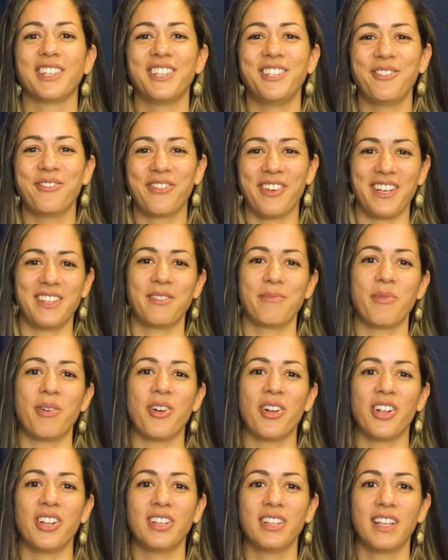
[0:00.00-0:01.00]
Can you find them
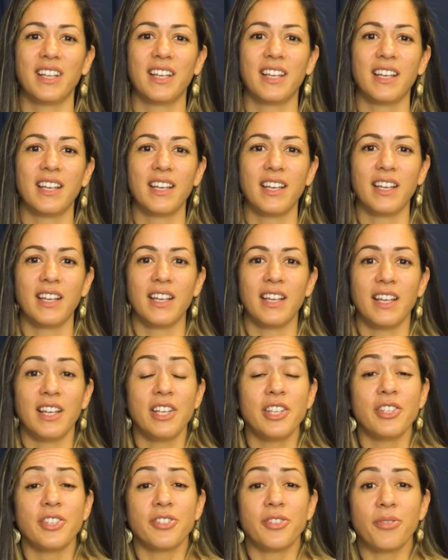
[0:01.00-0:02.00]
all?
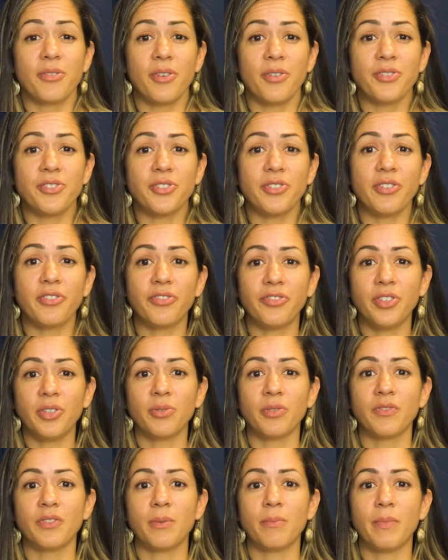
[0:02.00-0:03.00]
So those are a
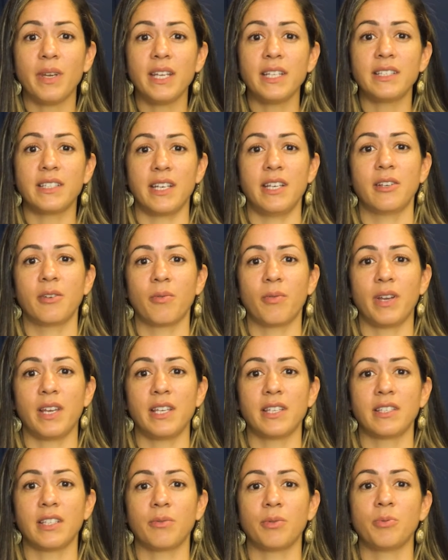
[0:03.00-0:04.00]
few of the main
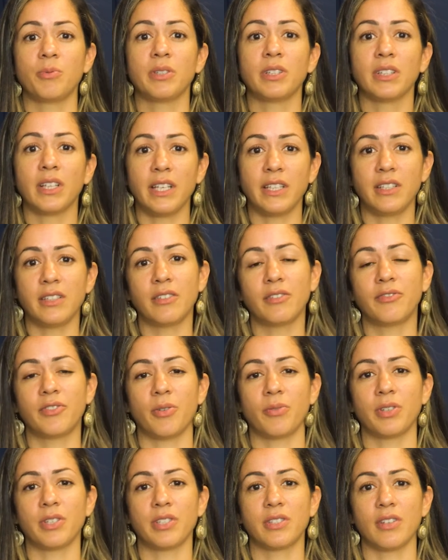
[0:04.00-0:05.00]
takeaways that we would like you to
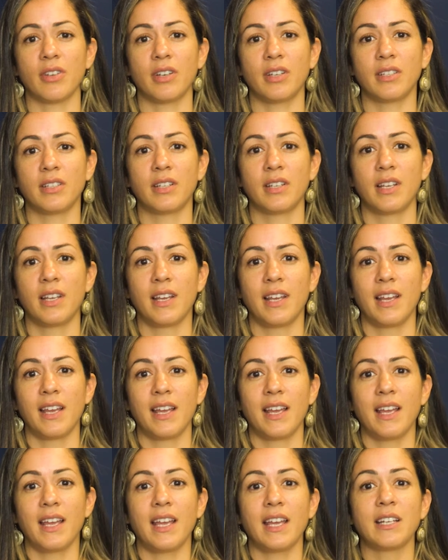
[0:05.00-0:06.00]
focus on.
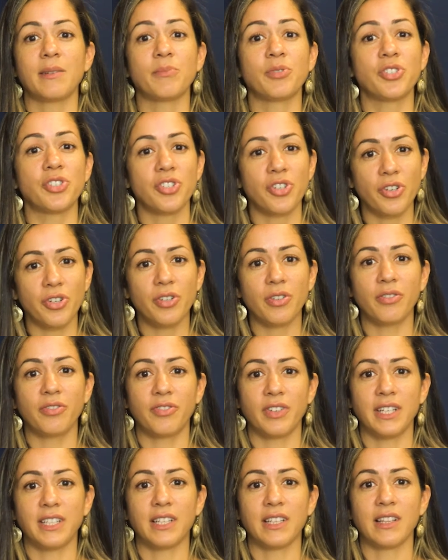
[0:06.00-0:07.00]
And I'm sure you'll
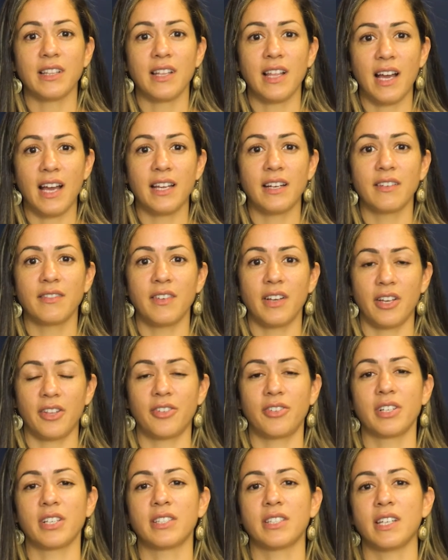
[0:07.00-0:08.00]
find a lot of
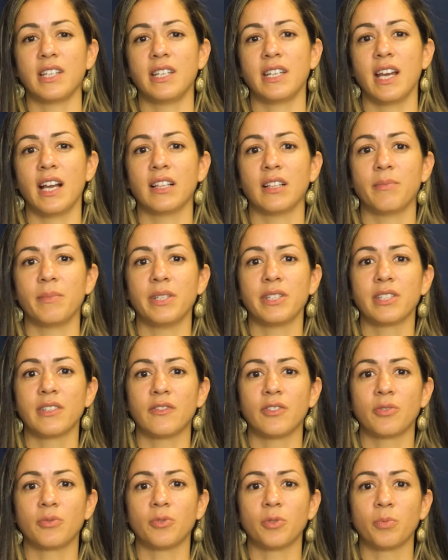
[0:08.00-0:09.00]
other exciting elements of
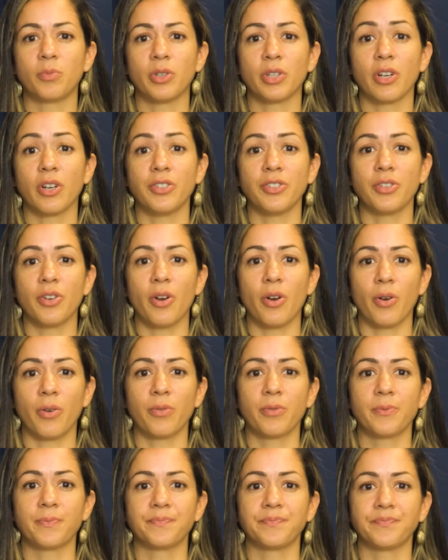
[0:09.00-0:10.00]
the rubric on your
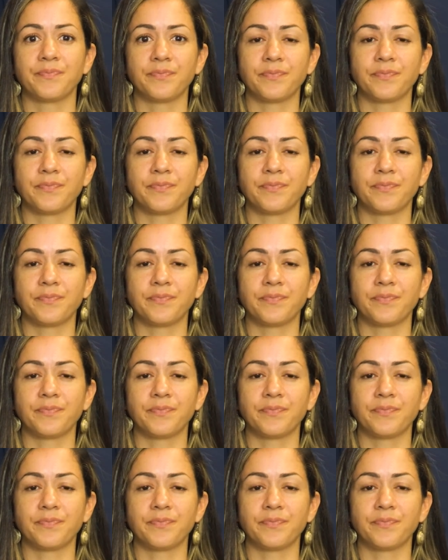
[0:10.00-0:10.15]
own.